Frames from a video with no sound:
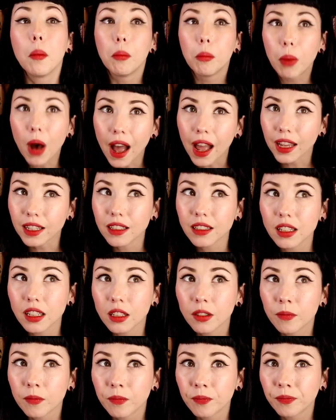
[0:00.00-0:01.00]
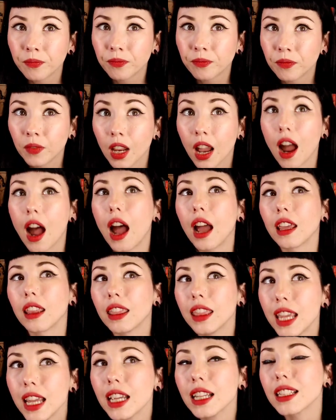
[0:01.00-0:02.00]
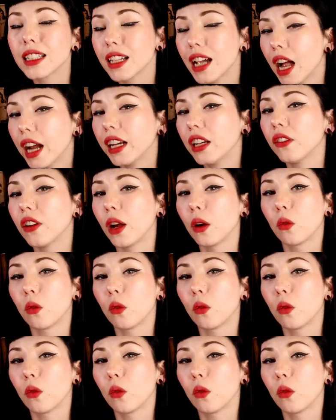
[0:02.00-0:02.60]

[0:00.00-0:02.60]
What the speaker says: But I think it's kind of